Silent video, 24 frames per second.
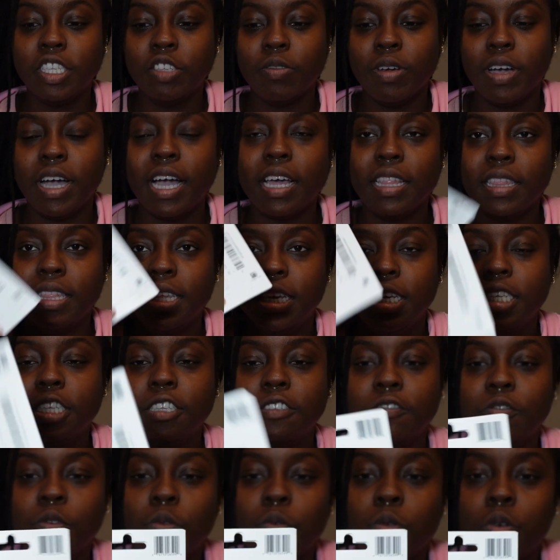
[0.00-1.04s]
So I got
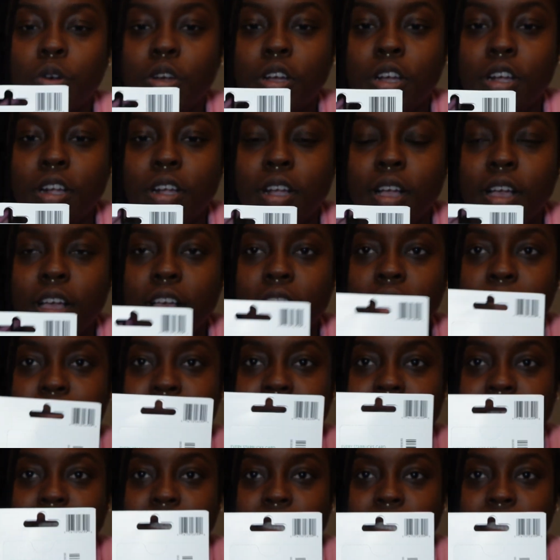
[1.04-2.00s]
these for my